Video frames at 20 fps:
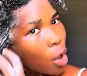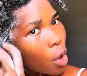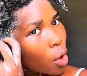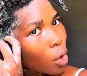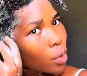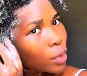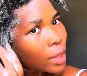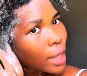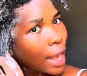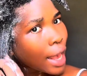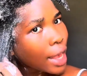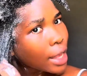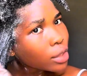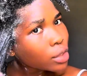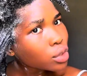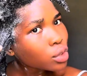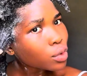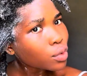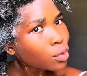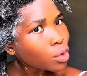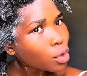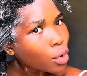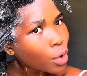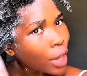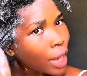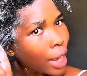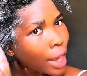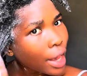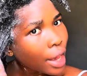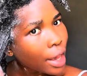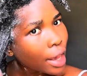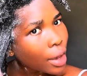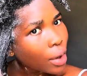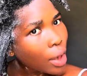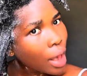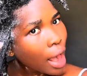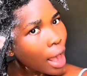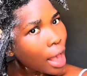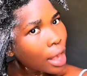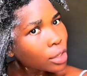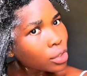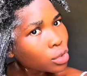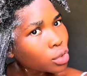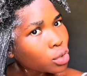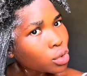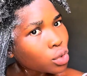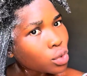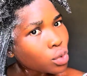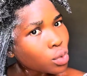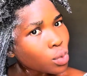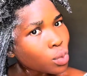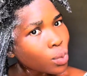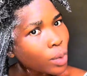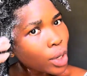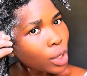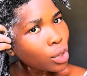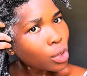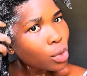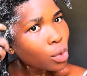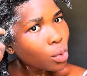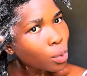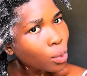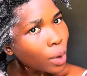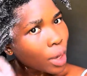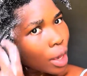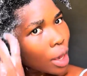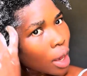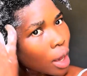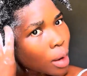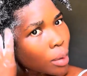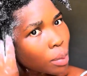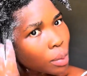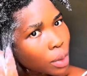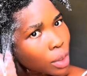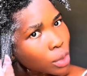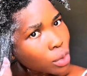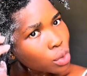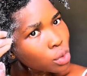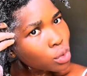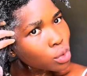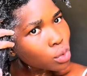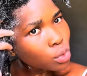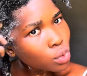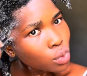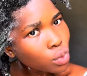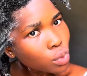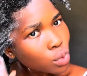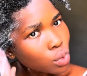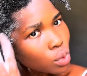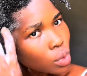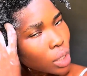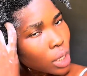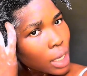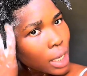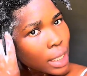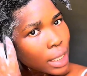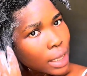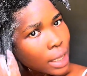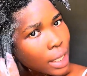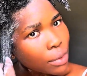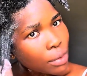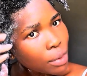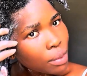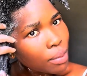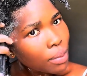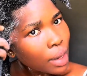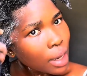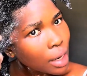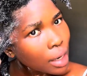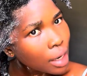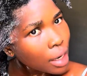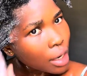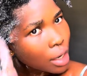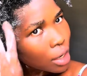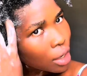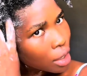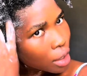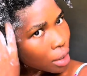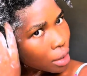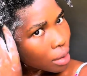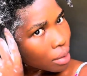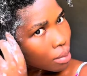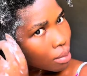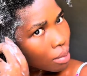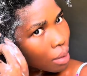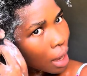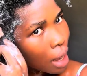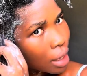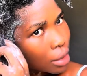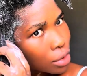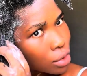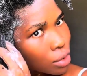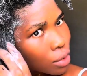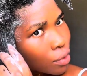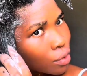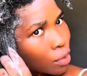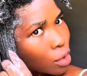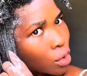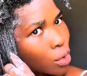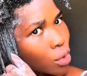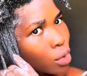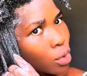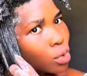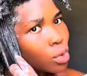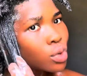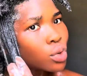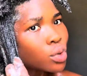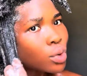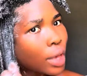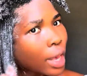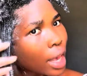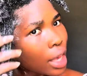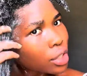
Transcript: on the ends of your hair as you work your way up into the remaining parts of your hair